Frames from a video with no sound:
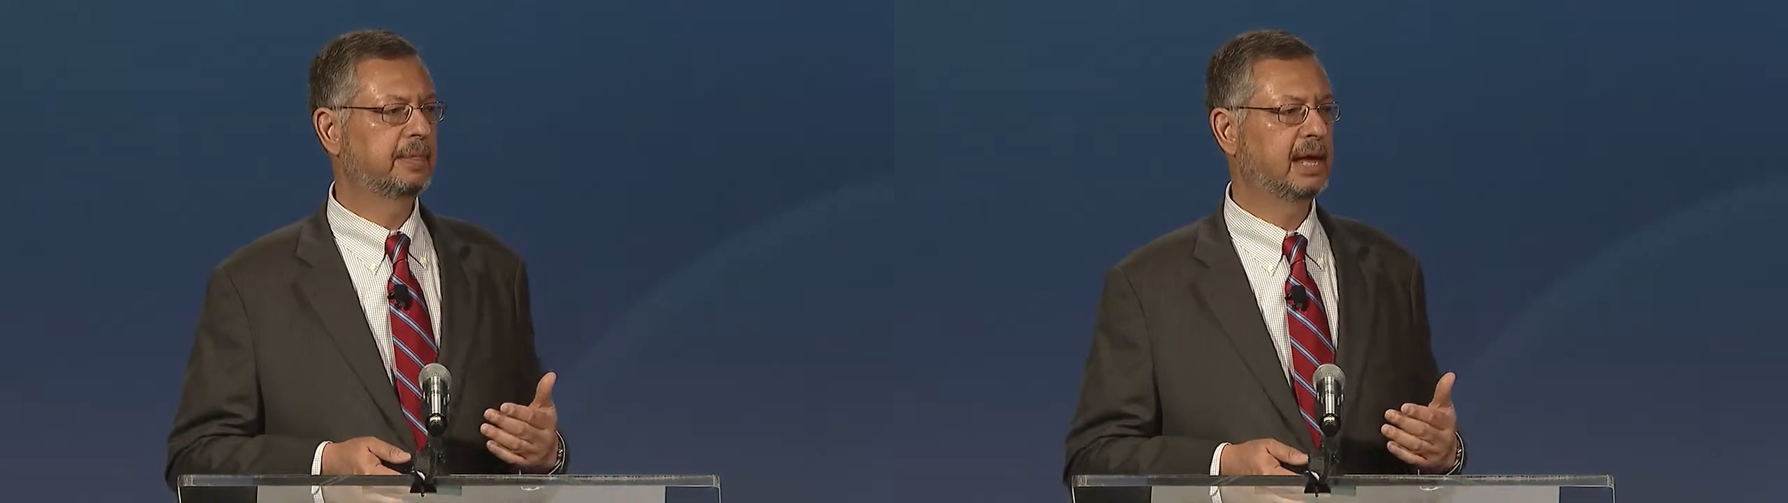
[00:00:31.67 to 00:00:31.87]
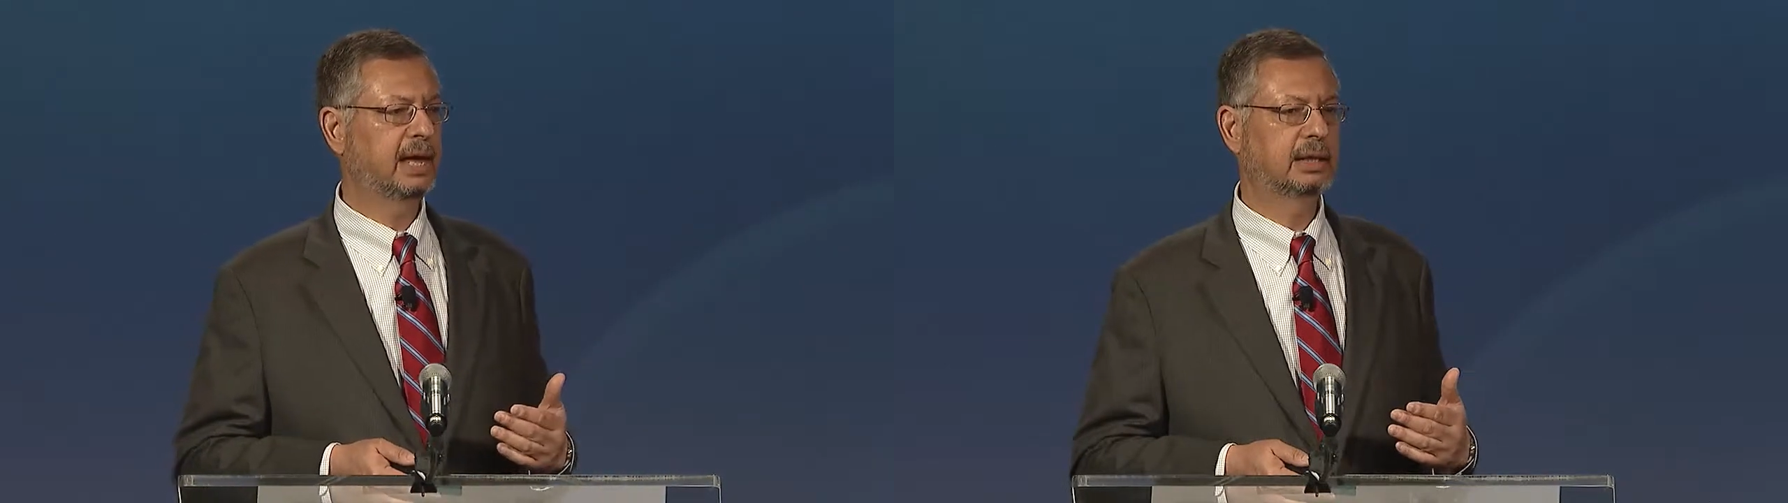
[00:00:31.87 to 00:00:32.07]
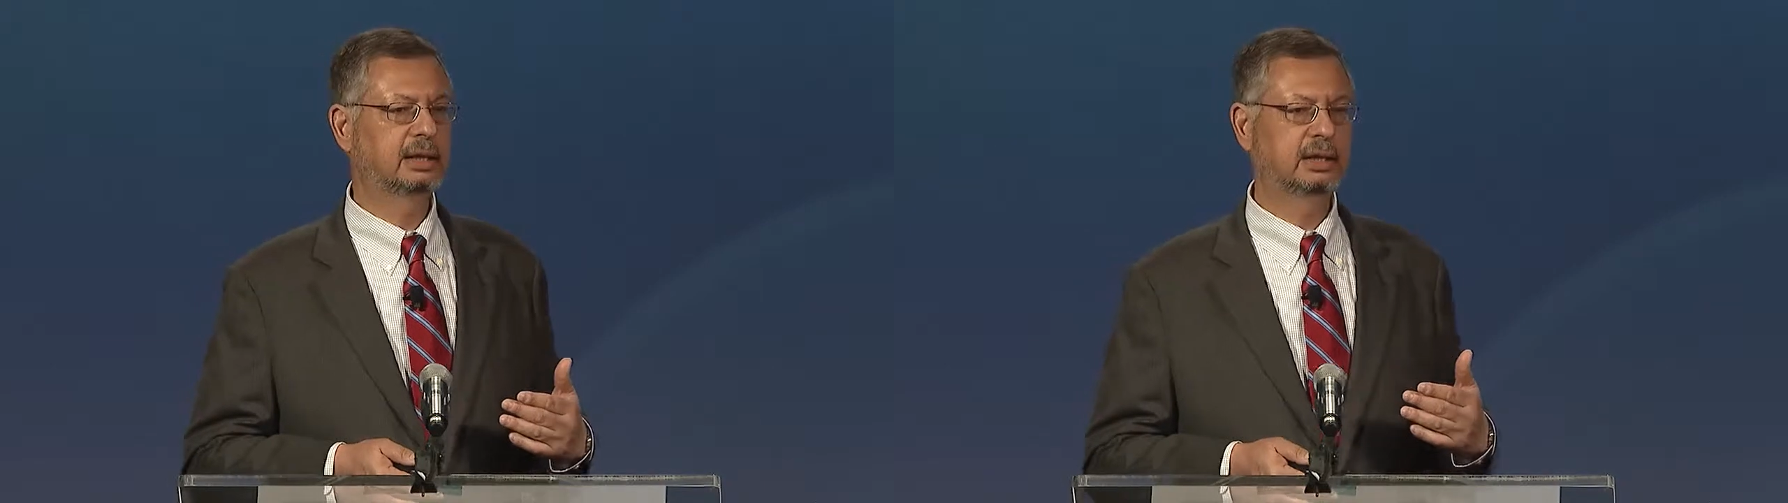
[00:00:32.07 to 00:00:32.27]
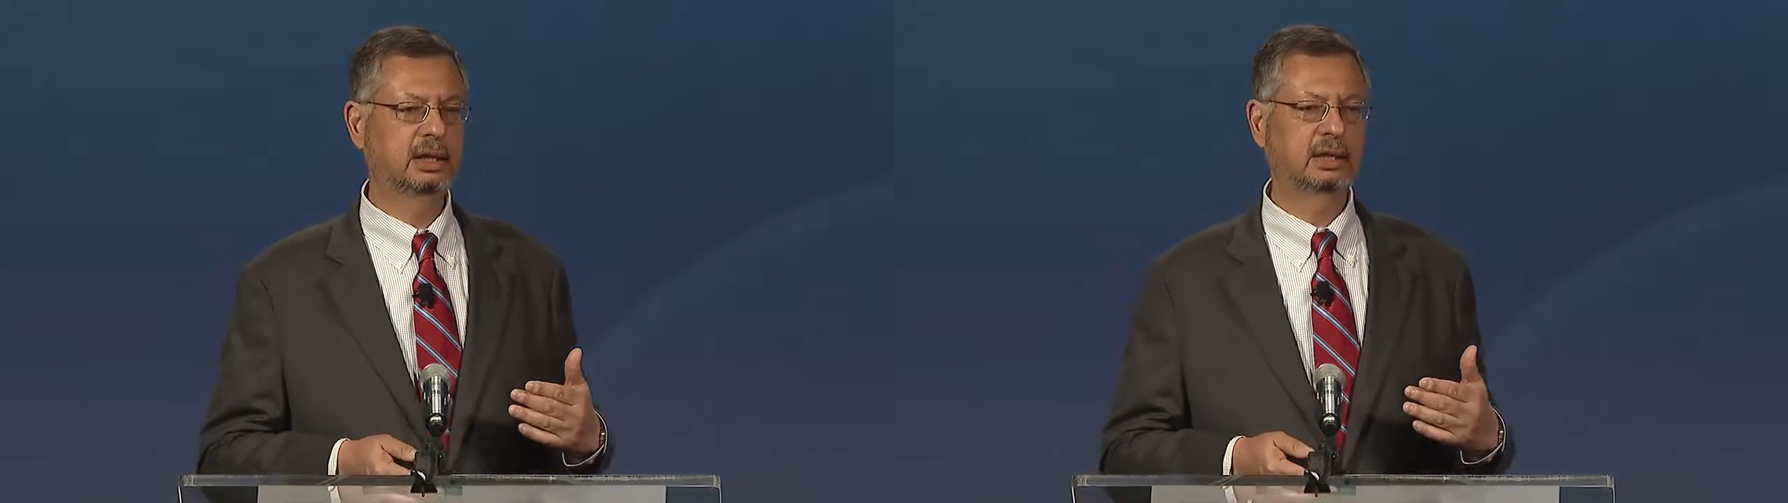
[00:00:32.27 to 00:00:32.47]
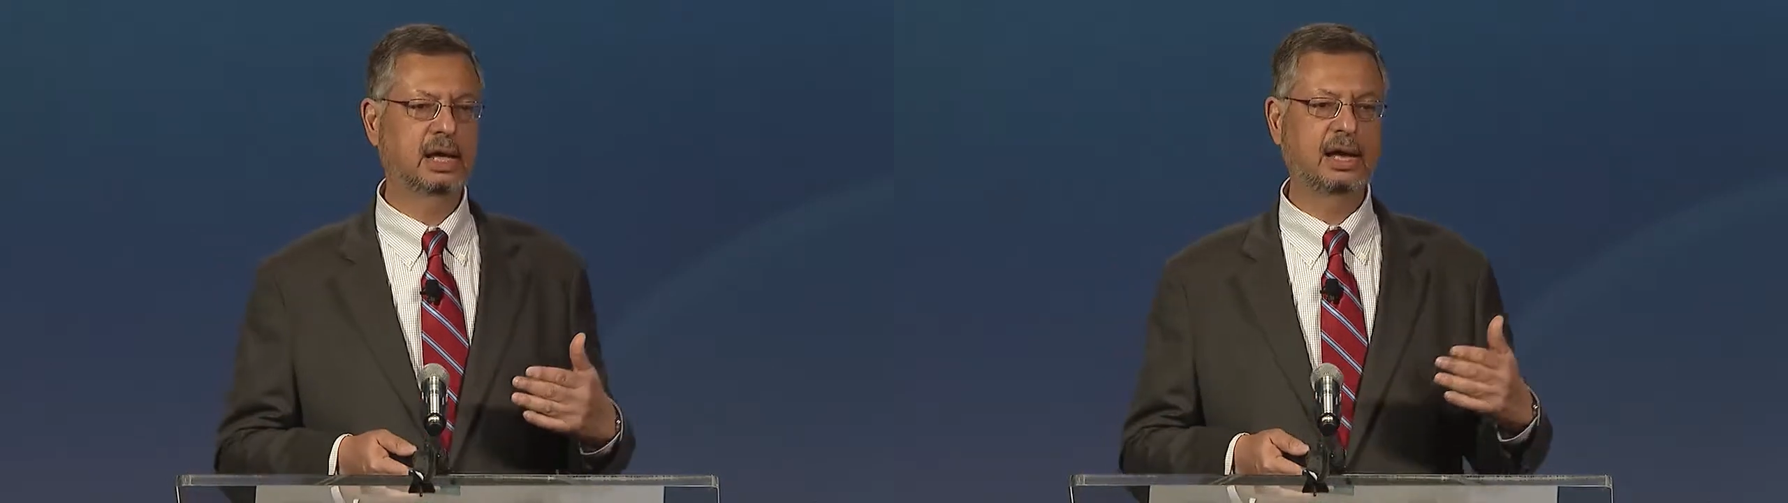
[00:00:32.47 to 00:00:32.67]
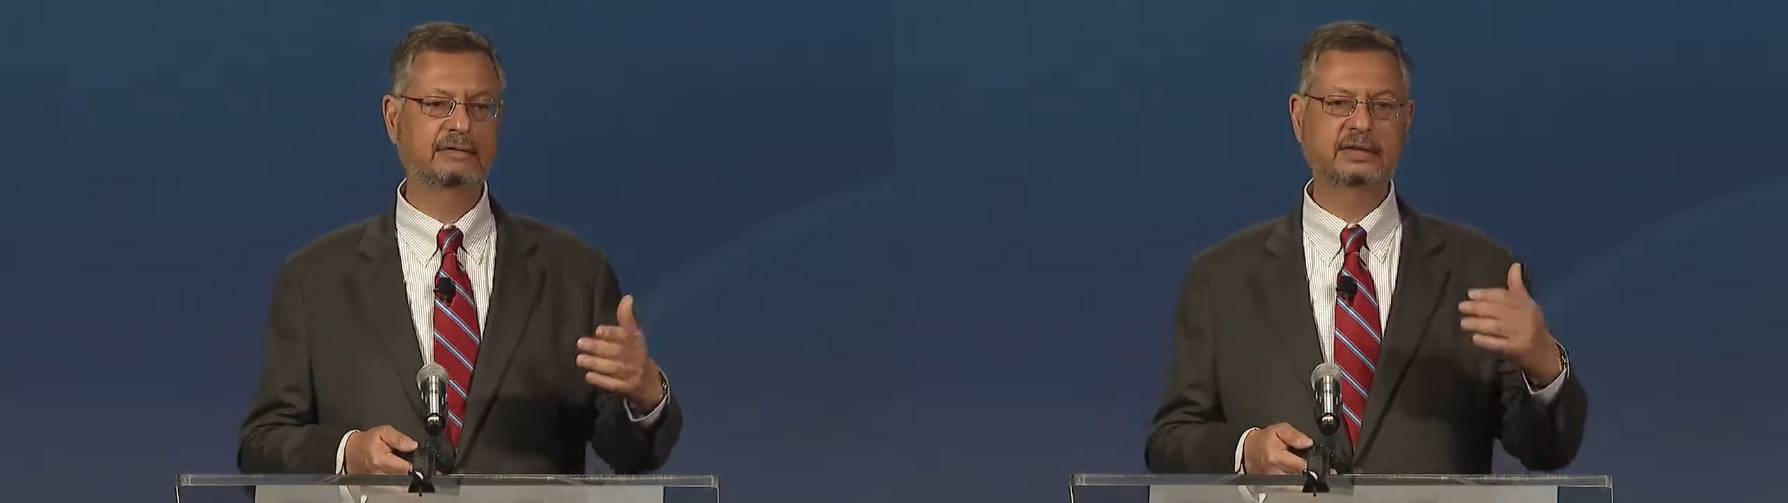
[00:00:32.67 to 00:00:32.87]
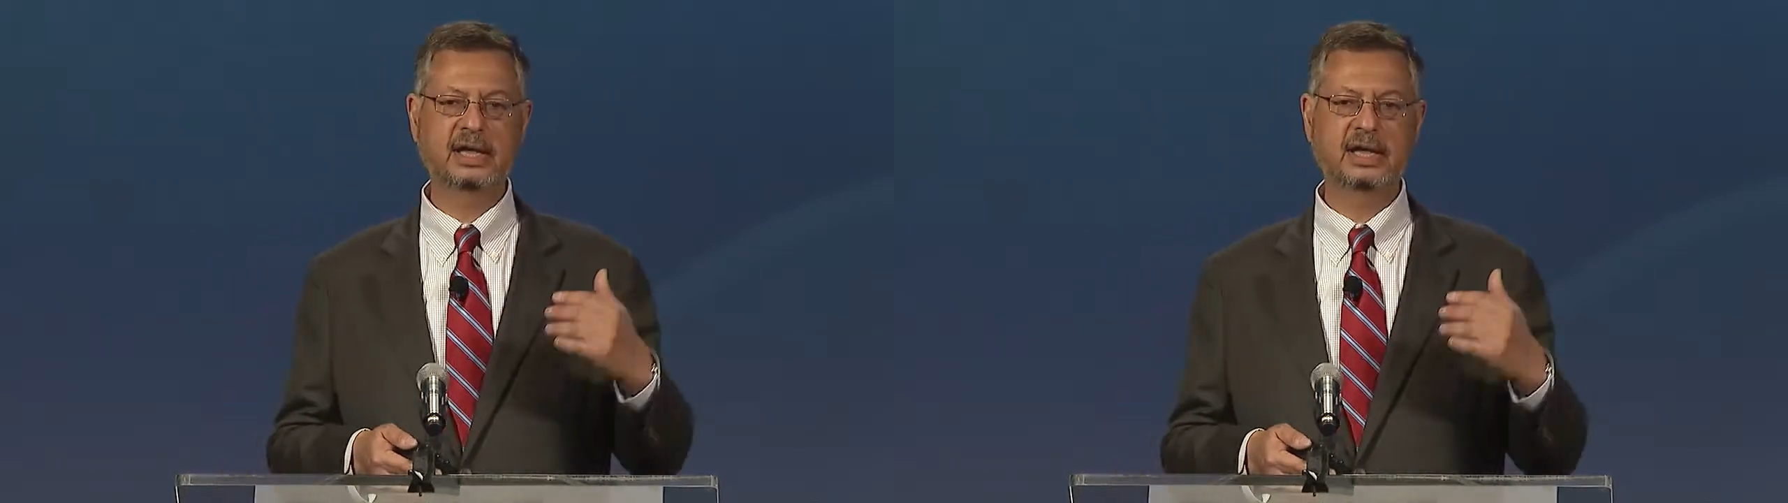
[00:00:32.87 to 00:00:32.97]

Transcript: that the life